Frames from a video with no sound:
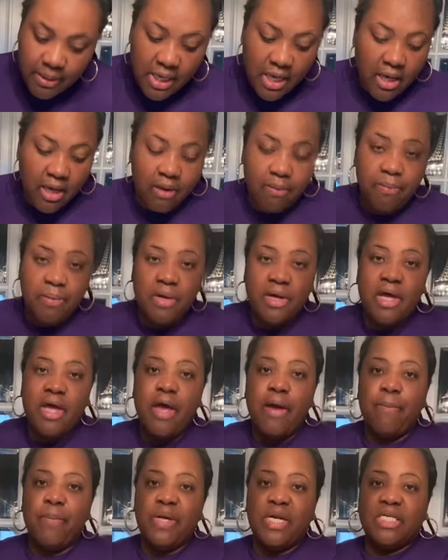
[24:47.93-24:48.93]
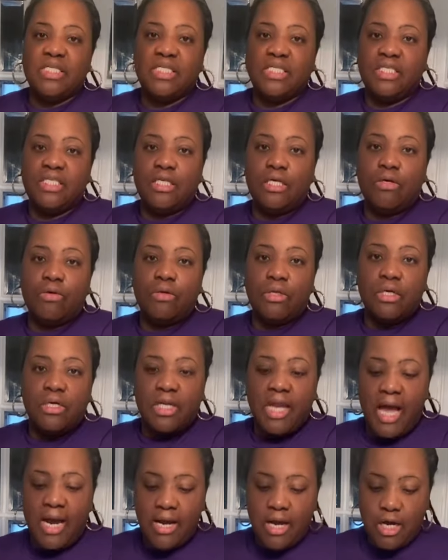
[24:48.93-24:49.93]
up, but it still look
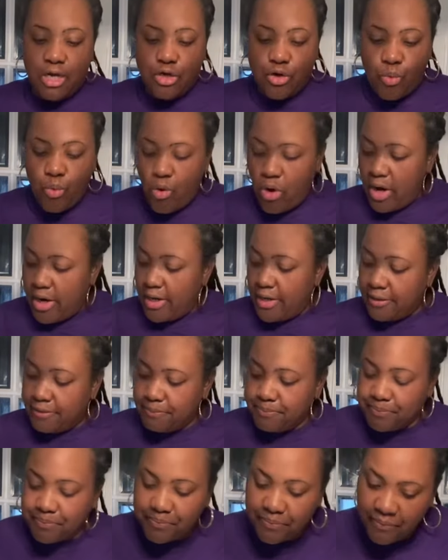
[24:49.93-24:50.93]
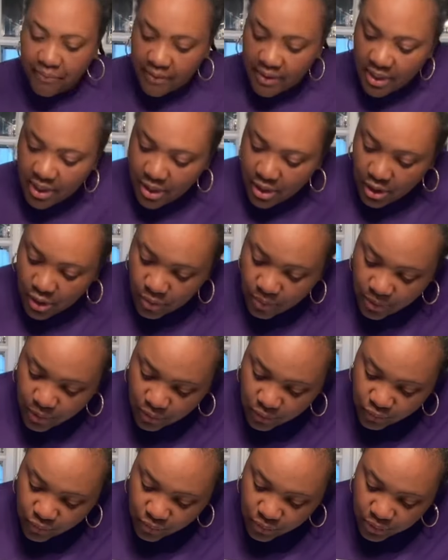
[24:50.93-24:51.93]
like underwater? We're
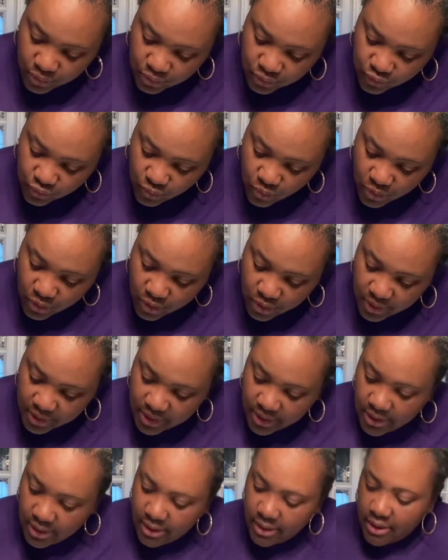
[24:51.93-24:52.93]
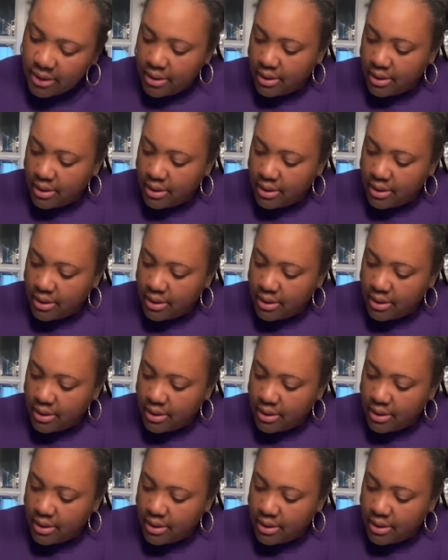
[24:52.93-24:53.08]
gonna do a little swirl here.